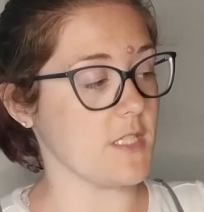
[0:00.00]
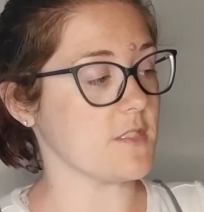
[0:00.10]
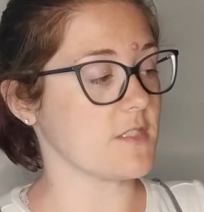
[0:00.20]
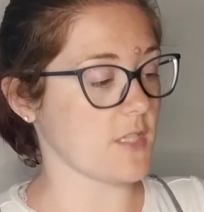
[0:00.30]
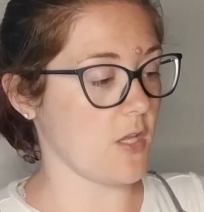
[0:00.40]
in
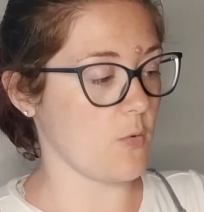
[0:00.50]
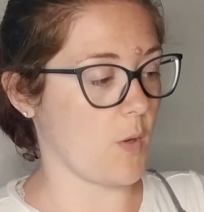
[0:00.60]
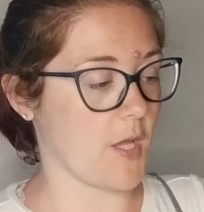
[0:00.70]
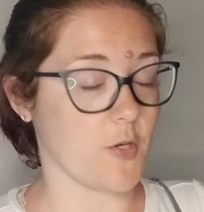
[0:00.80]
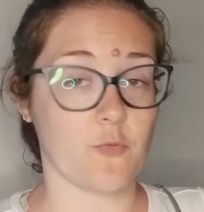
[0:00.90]
salt
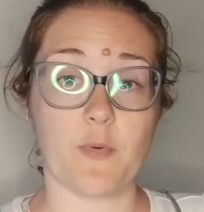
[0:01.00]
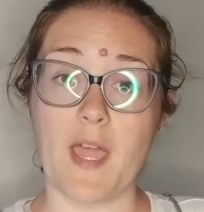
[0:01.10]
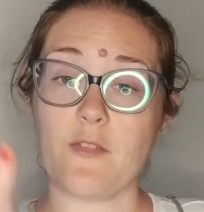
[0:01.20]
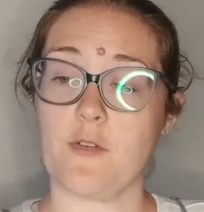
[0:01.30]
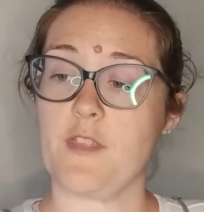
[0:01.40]
water
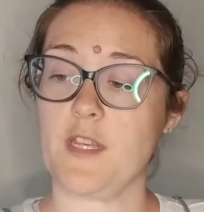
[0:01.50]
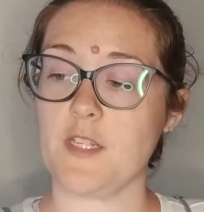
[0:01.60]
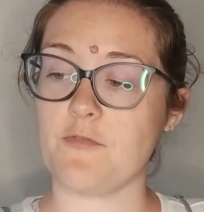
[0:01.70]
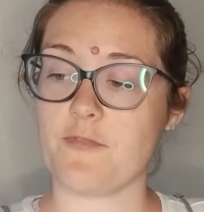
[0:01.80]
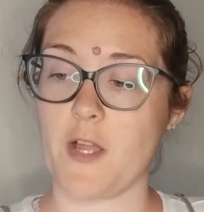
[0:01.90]
rather than
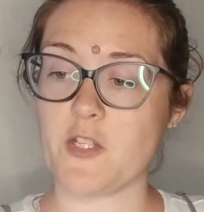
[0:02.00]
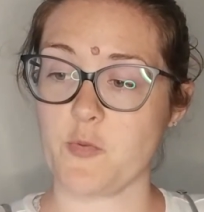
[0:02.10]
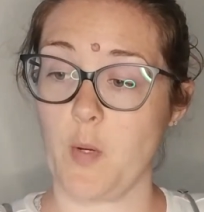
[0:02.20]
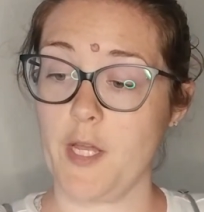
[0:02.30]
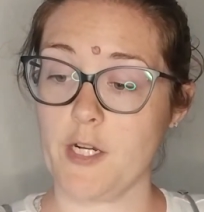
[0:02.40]
in
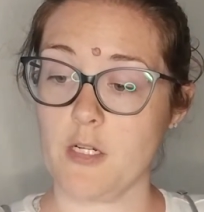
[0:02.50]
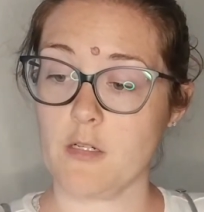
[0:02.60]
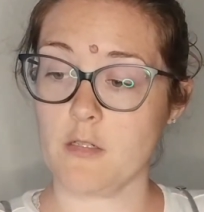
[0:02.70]
fresh water.